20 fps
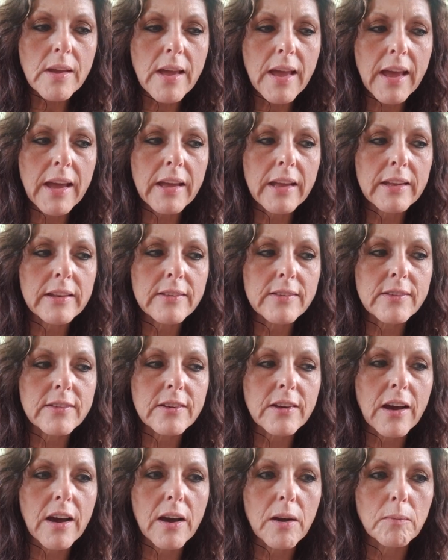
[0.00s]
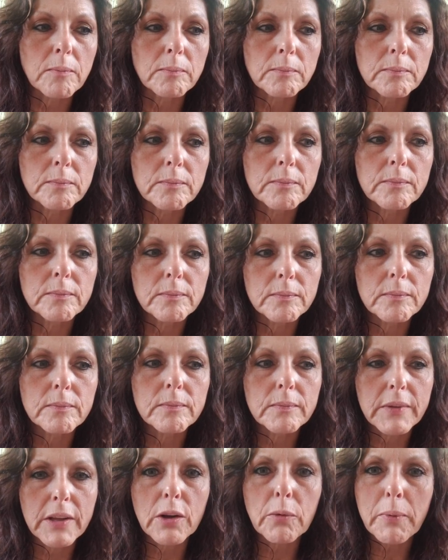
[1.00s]
and
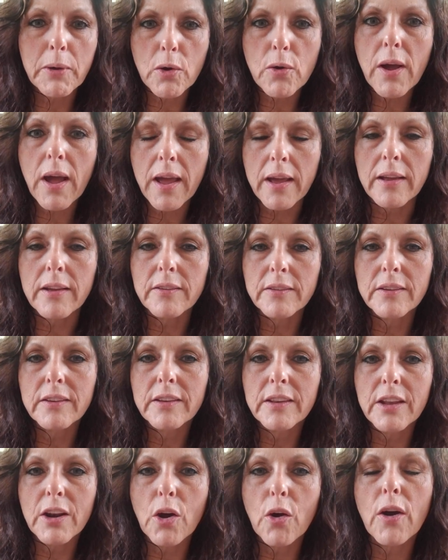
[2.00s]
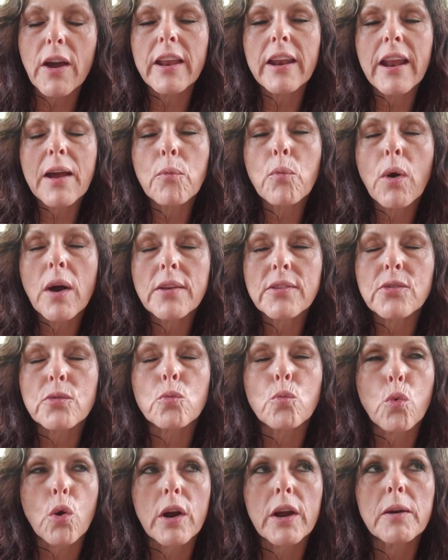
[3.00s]
it'll be okay, you know. And I was
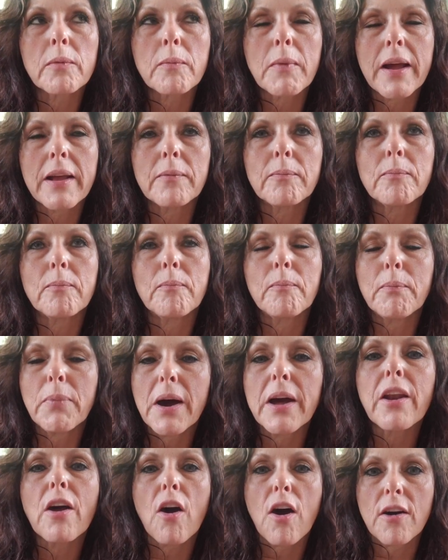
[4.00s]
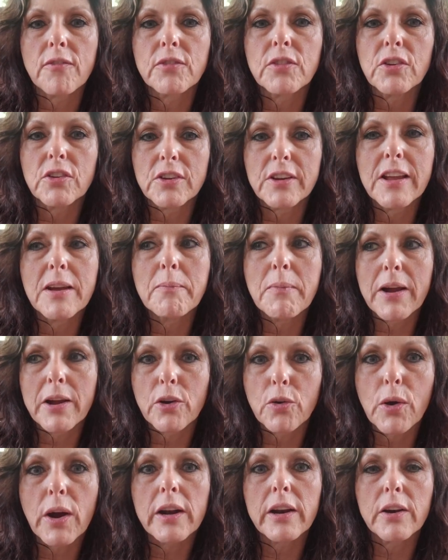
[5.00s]
working my butt off to get my
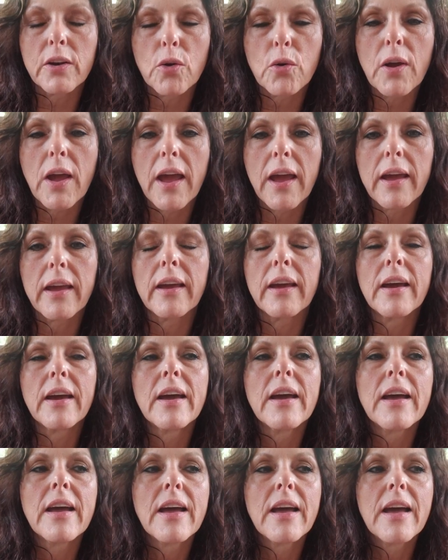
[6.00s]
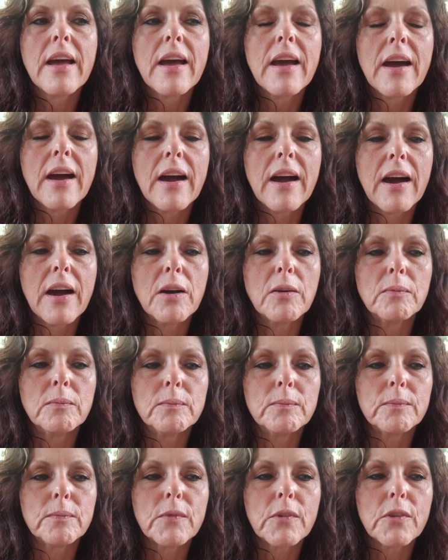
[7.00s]
credit okay,
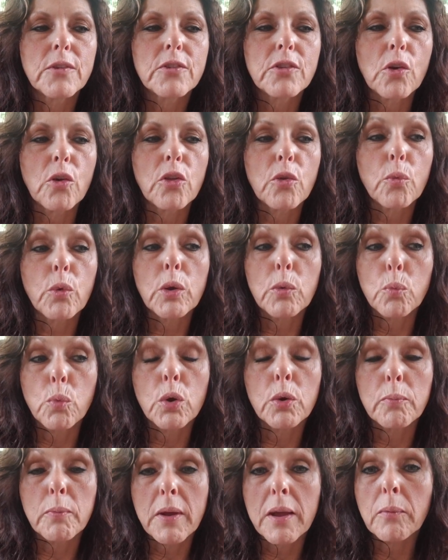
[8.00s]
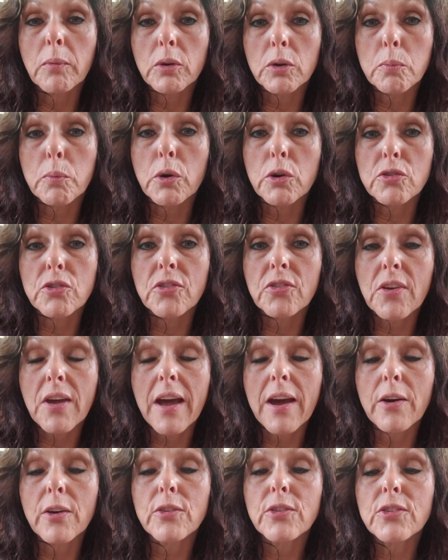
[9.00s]
so that we would be able to purchase a
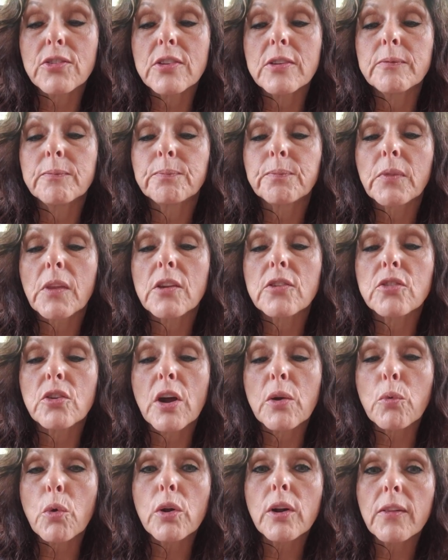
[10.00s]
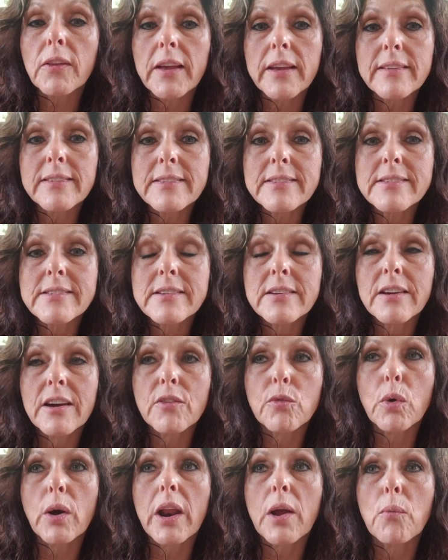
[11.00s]
house. So I wrote a list
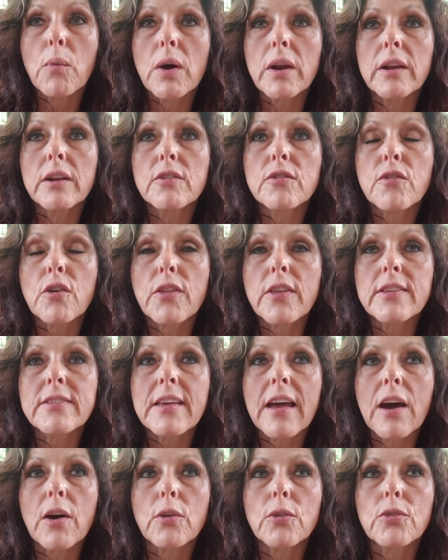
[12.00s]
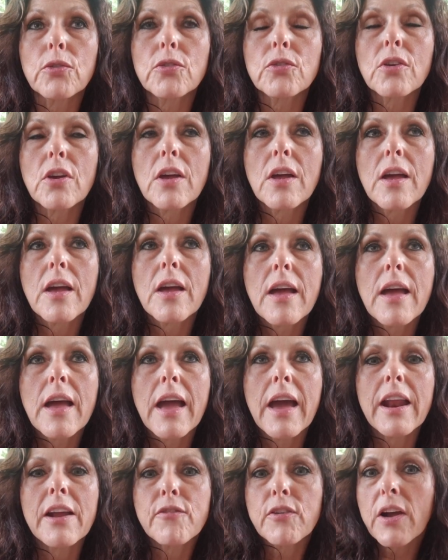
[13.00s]
of what I wanted for this house,
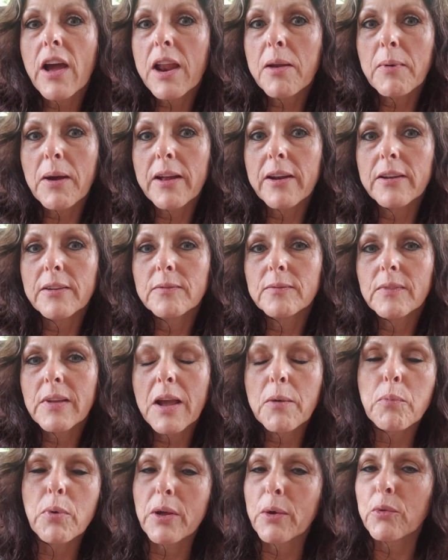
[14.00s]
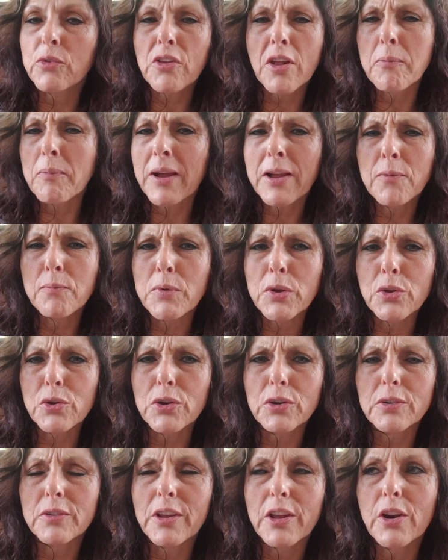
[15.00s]
and I forgot about it. It was on my
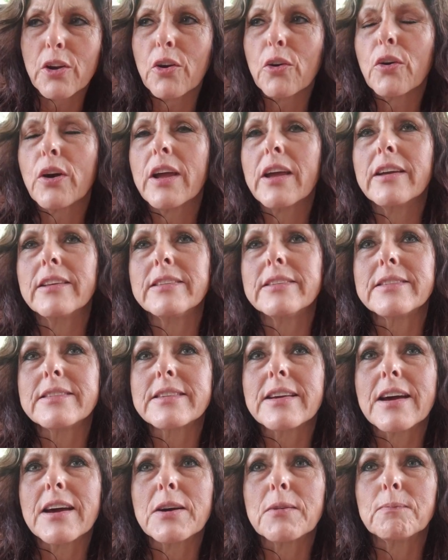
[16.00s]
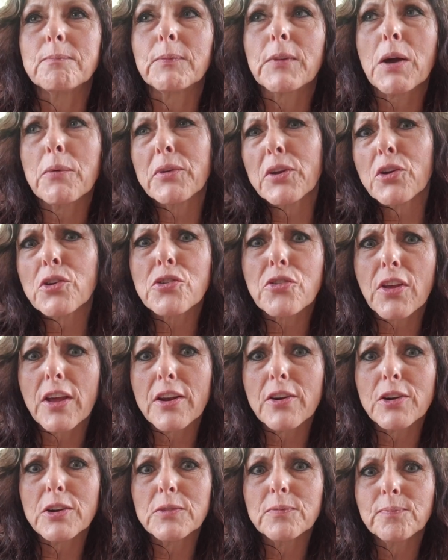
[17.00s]
computer, you know, and a couple years
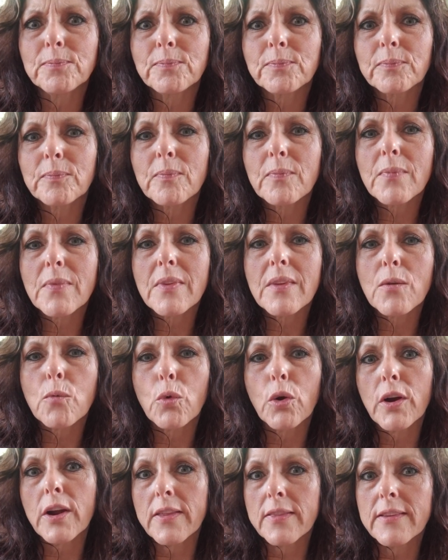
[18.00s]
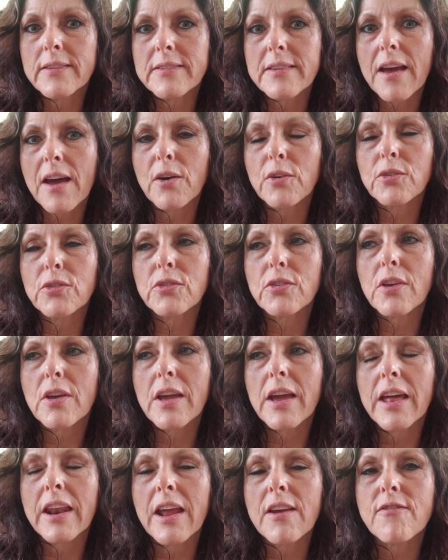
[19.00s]
later, we're in this house,
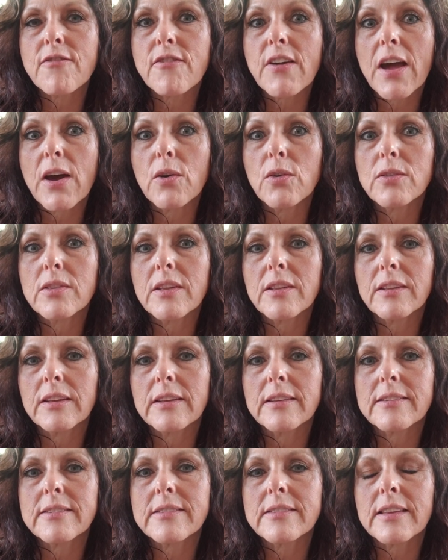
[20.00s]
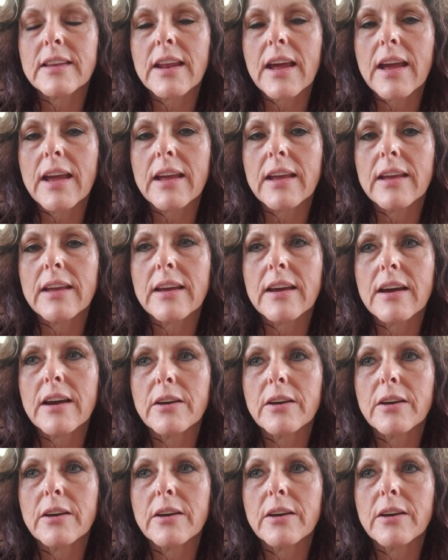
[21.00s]
and I found the list that I